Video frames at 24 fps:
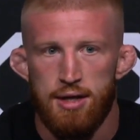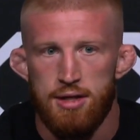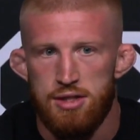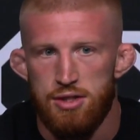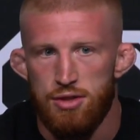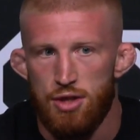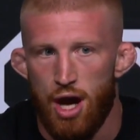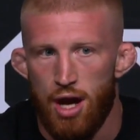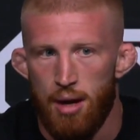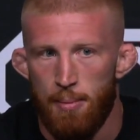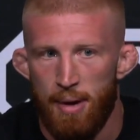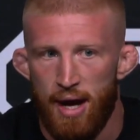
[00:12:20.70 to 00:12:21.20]

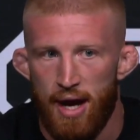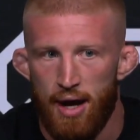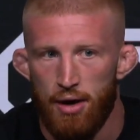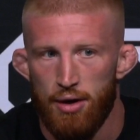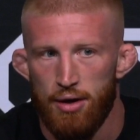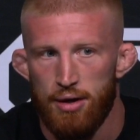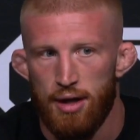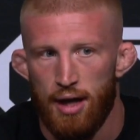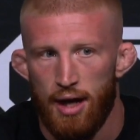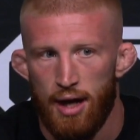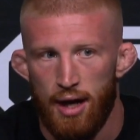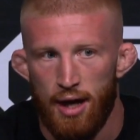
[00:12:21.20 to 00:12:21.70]
thought
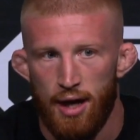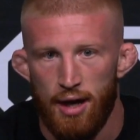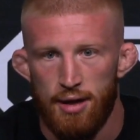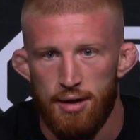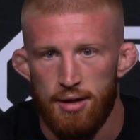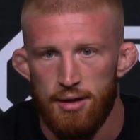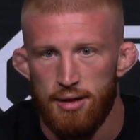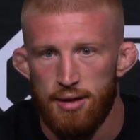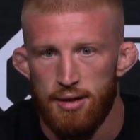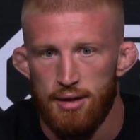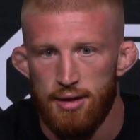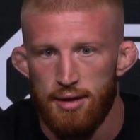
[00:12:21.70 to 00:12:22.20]
about
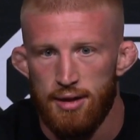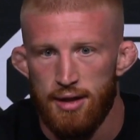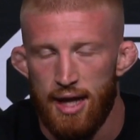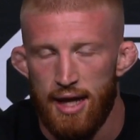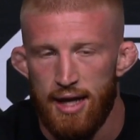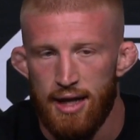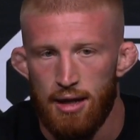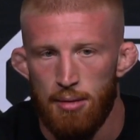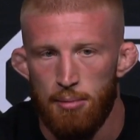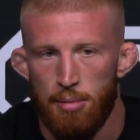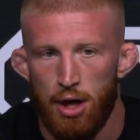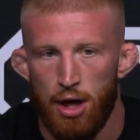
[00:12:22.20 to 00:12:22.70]

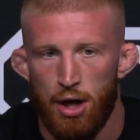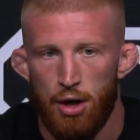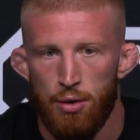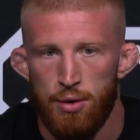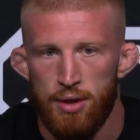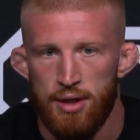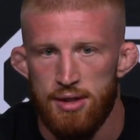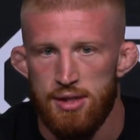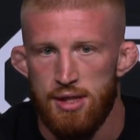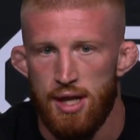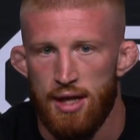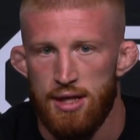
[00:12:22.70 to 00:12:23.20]
getting a bow
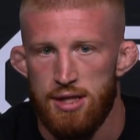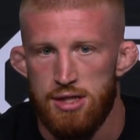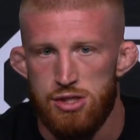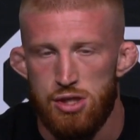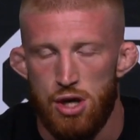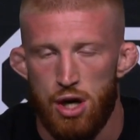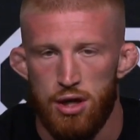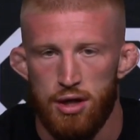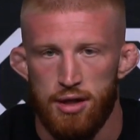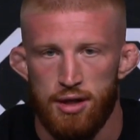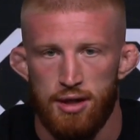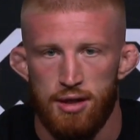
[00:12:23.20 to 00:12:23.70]
and
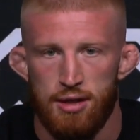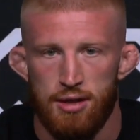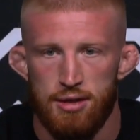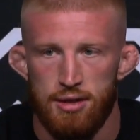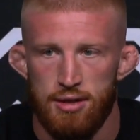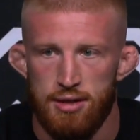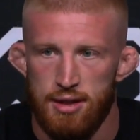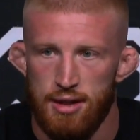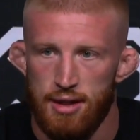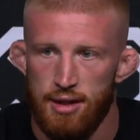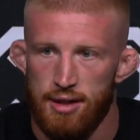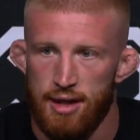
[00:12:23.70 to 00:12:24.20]
starting
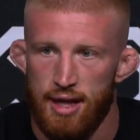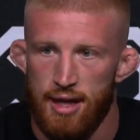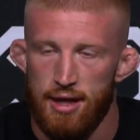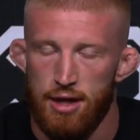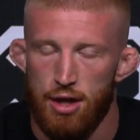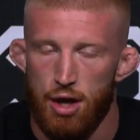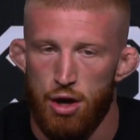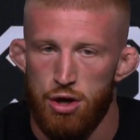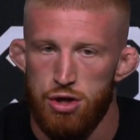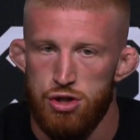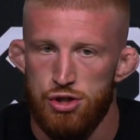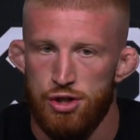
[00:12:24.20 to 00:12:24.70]
to get into
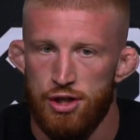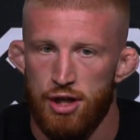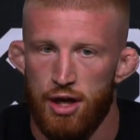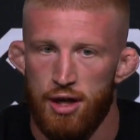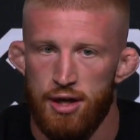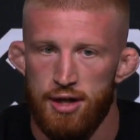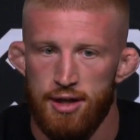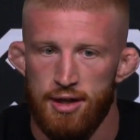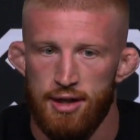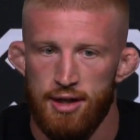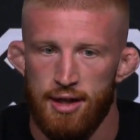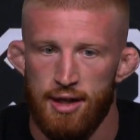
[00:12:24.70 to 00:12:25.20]
archery
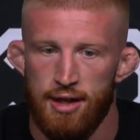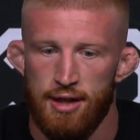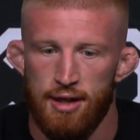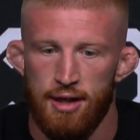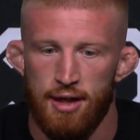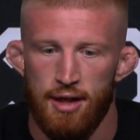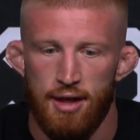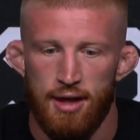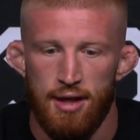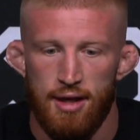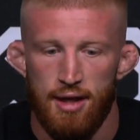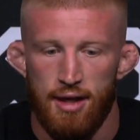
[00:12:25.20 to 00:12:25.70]
hunting, and
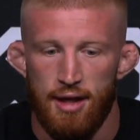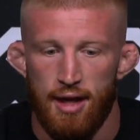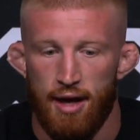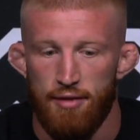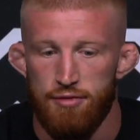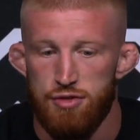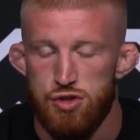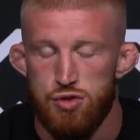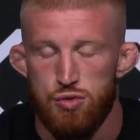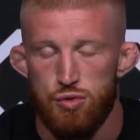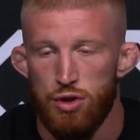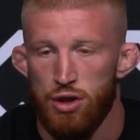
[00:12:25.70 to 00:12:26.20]
I've
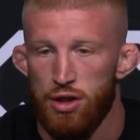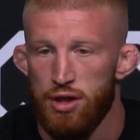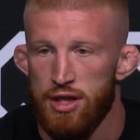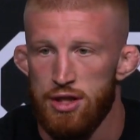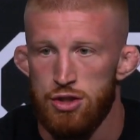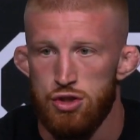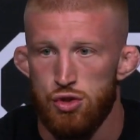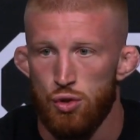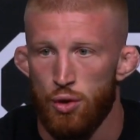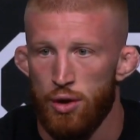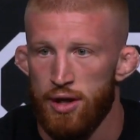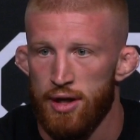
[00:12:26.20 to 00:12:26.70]
just really
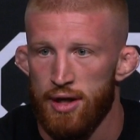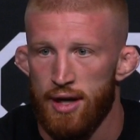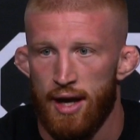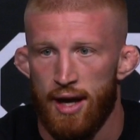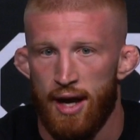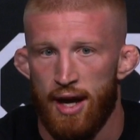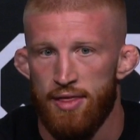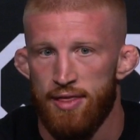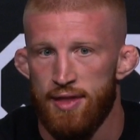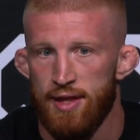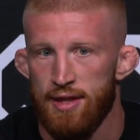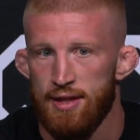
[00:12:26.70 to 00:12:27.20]
enjoyed it.
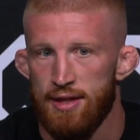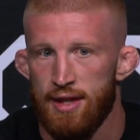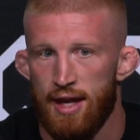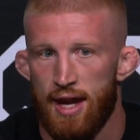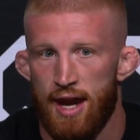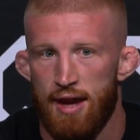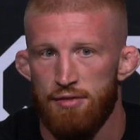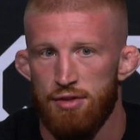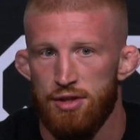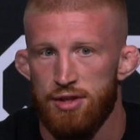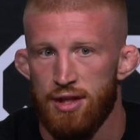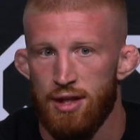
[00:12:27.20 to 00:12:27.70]
I think that
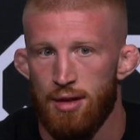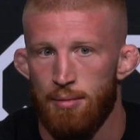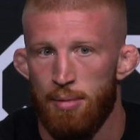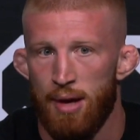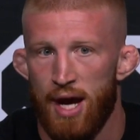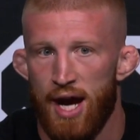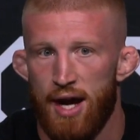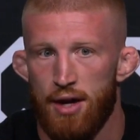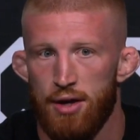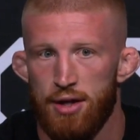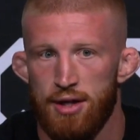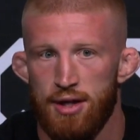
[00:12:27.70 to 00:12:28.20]
everything
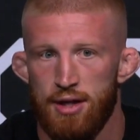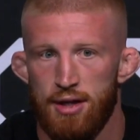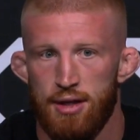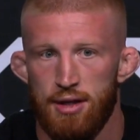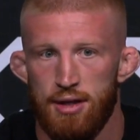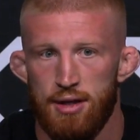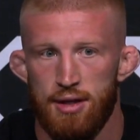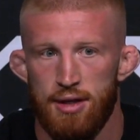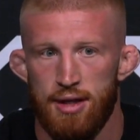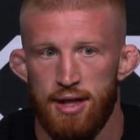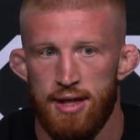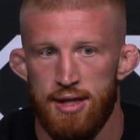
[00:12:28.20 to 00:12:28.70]
about it
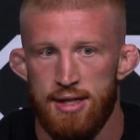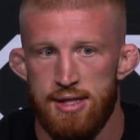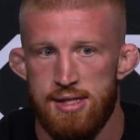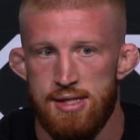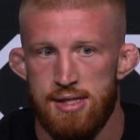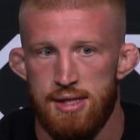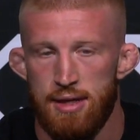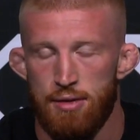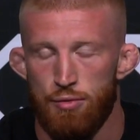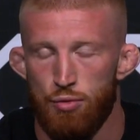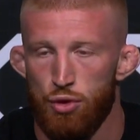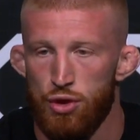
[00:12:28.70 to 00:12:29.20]
is,
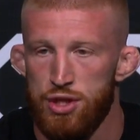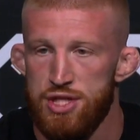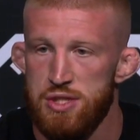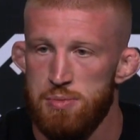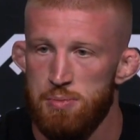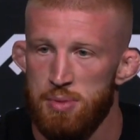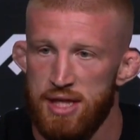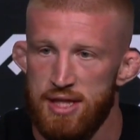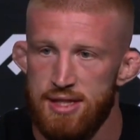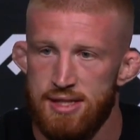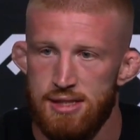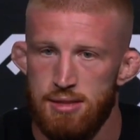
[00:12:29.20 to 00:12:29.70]
it really
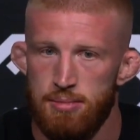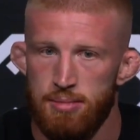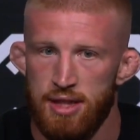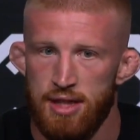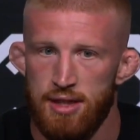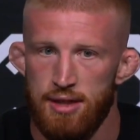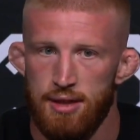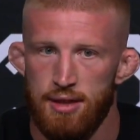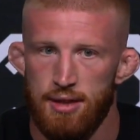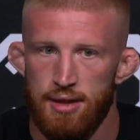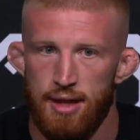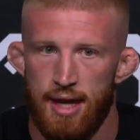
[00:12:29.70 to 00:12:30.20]
speaks to
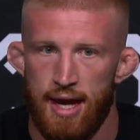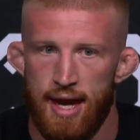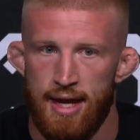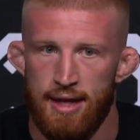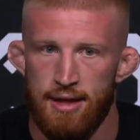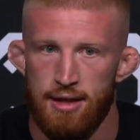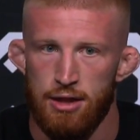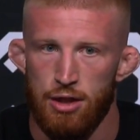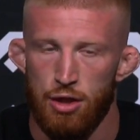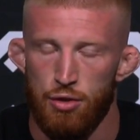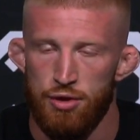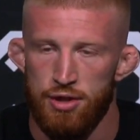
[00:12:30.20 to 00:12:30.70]
me,
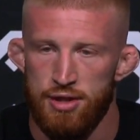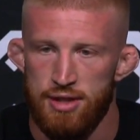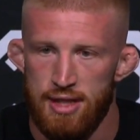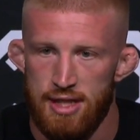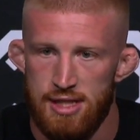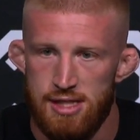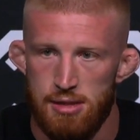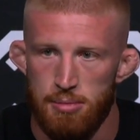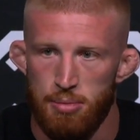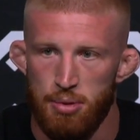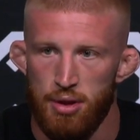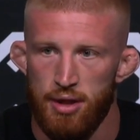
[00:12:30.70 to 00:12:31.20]
and, you know, the
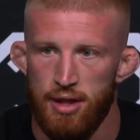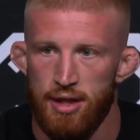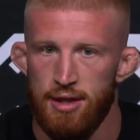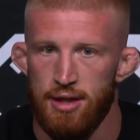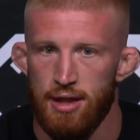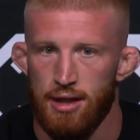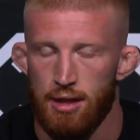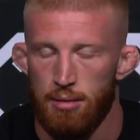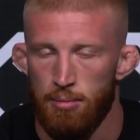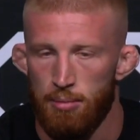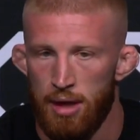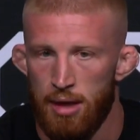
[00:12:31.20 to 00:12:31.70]
discipline, the
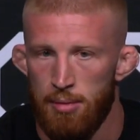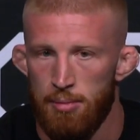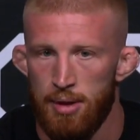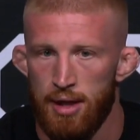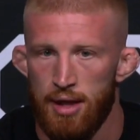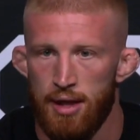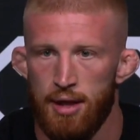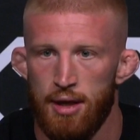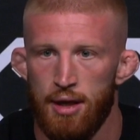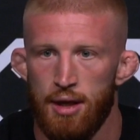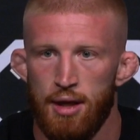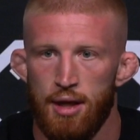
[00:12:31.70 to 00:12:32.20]

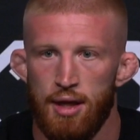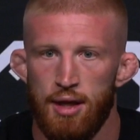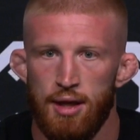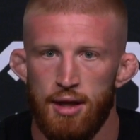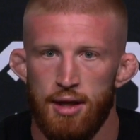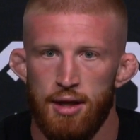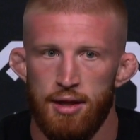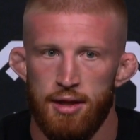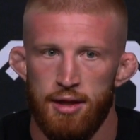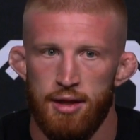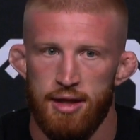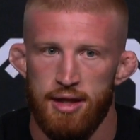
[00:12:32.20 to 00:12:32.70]
commitment,
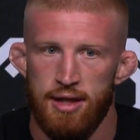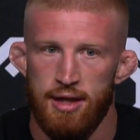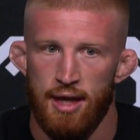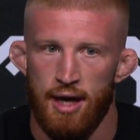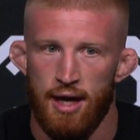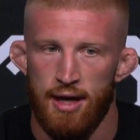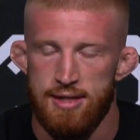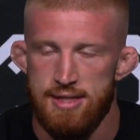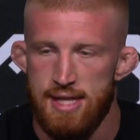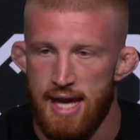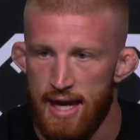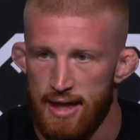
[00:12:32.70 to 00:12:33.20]

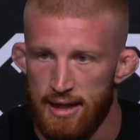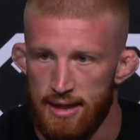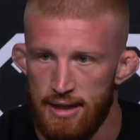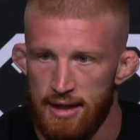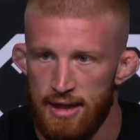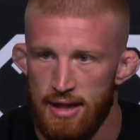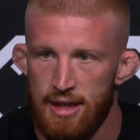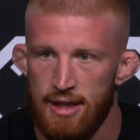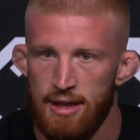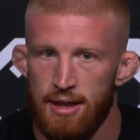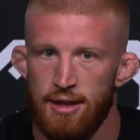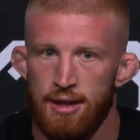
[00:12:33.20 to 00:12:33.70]
the
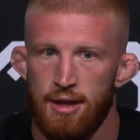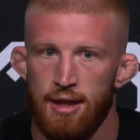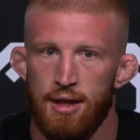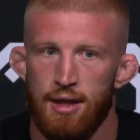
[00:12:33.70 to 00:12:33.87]
technique,